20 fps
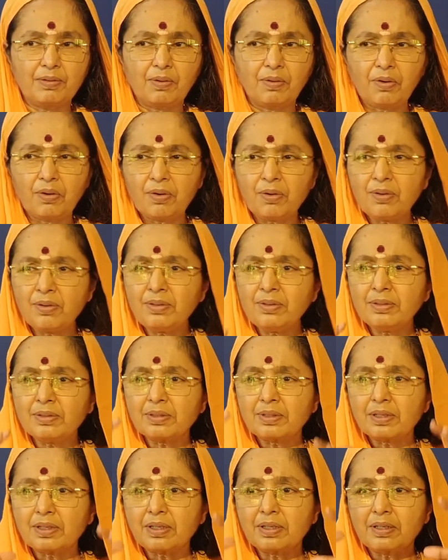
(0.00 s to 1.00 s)
all
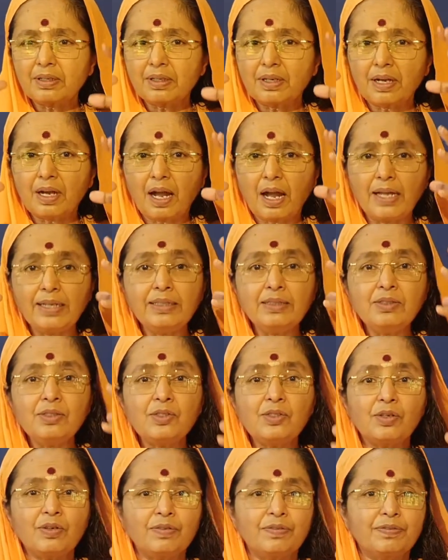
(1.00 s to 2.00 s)

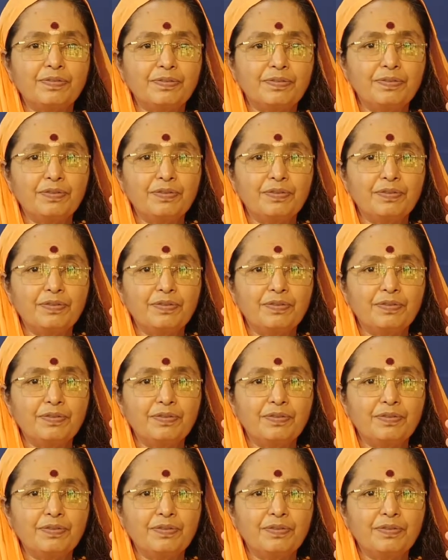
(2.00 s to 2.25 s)
kinds of